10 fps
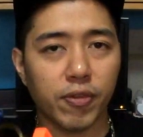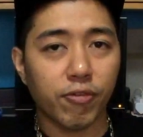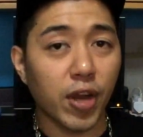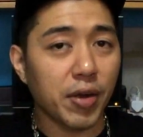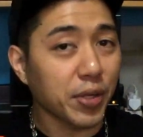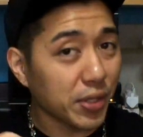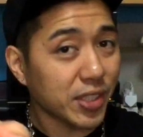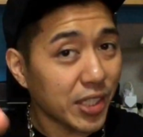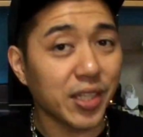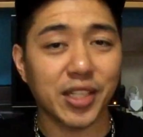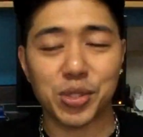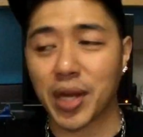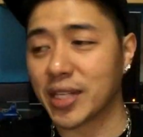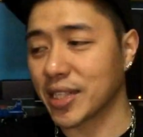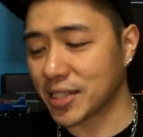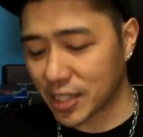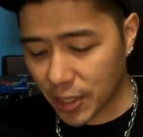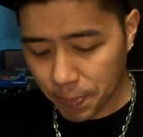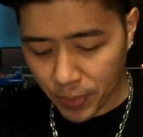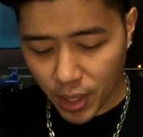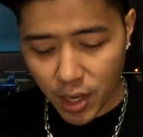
very good seal, as you guys can see.